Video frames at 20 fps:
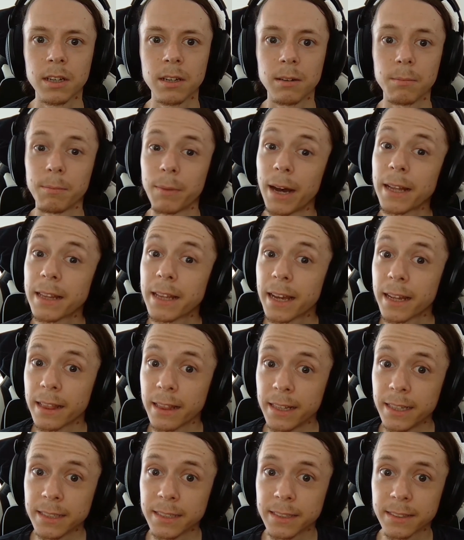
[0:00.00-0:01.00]
But at
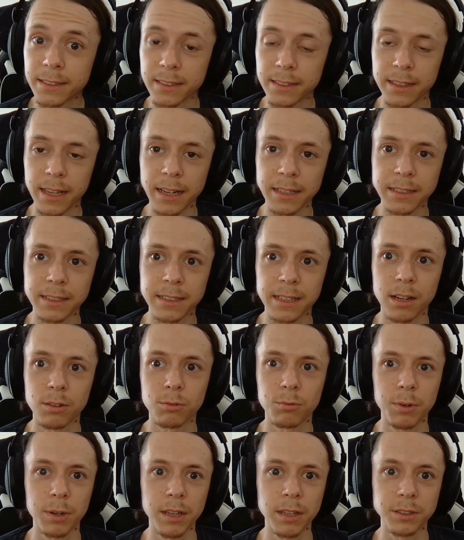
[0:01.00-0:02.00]
least they
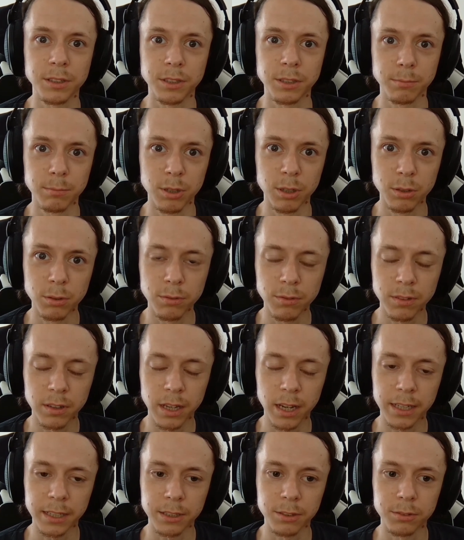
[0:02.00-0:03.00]
sound really smooth.
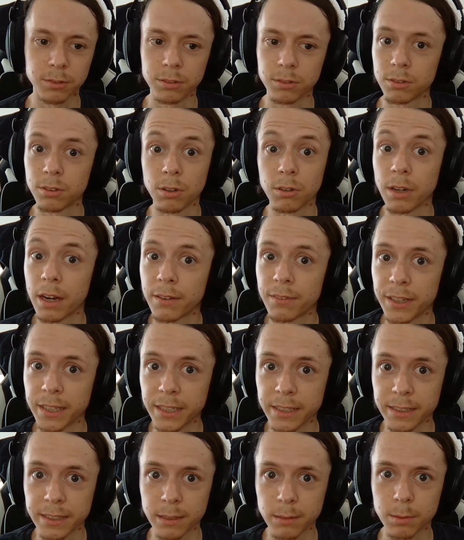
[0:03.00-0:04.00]
Like, you don't have
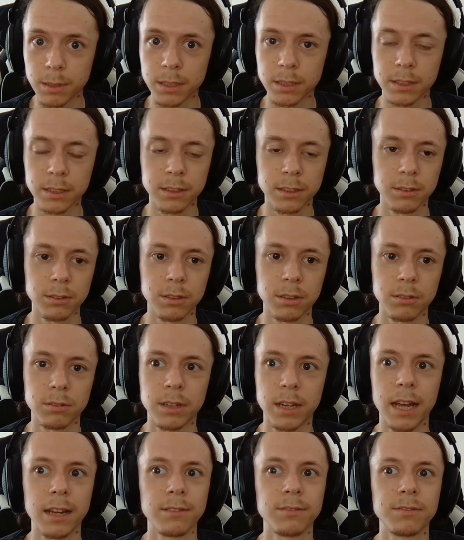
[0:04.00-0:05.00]
any sibilance, you don't
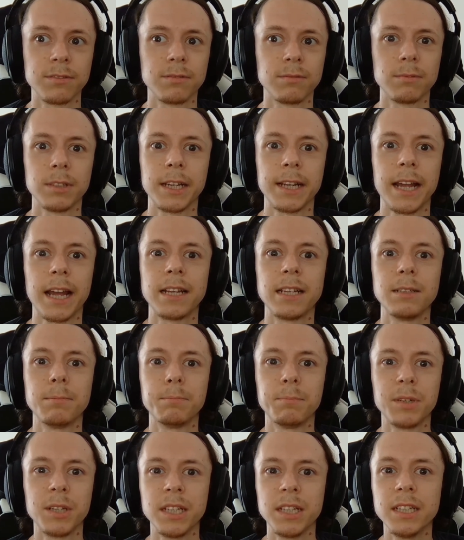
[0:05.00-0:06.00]
have like any
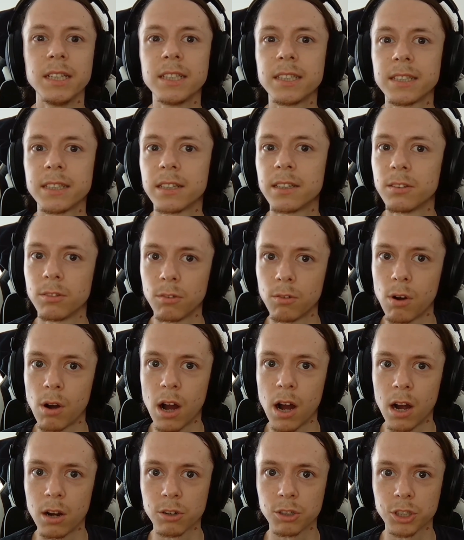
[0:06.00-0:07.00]
peaks and no
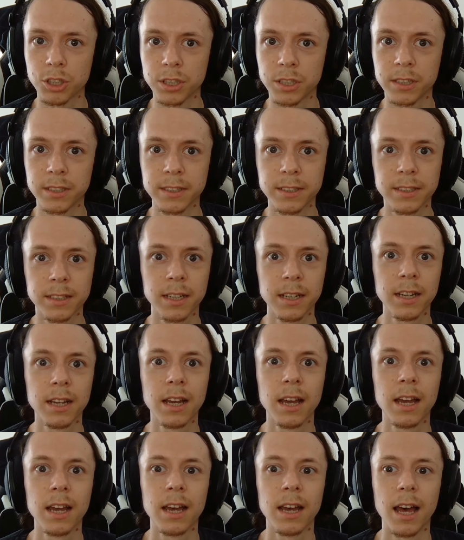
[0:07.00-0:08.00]
harshness.
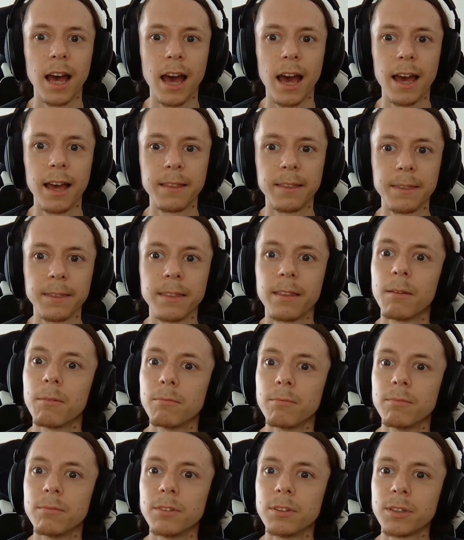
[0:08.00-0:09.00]
And
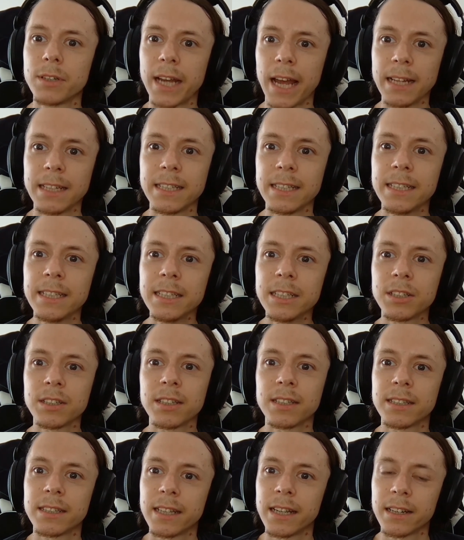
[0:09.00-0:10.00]
you can hear
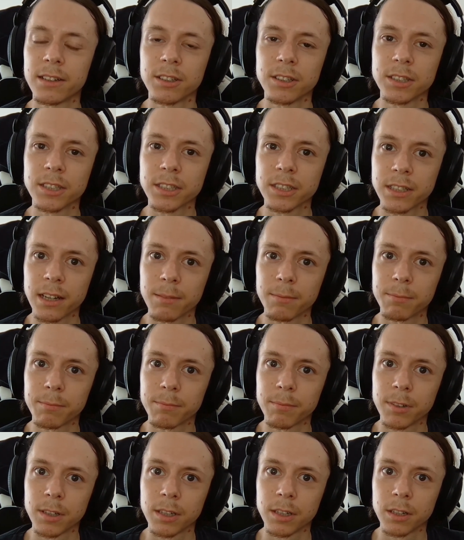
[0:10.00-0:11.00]
that there is
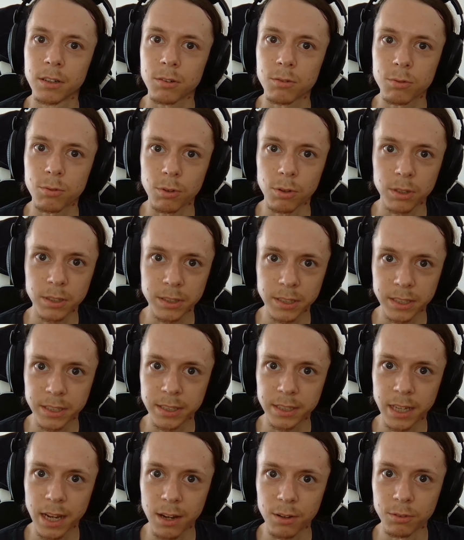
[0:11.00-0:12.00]
some quality
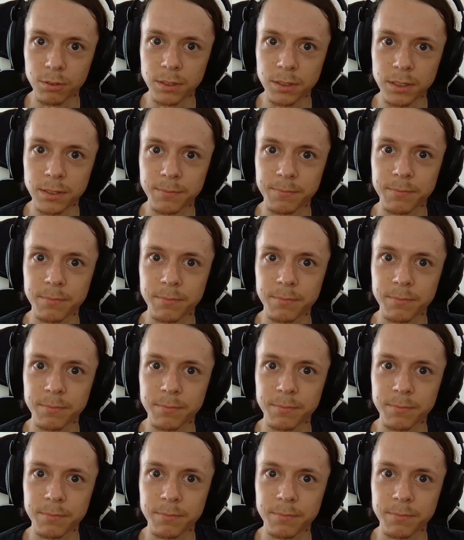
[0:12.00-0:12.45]
sound,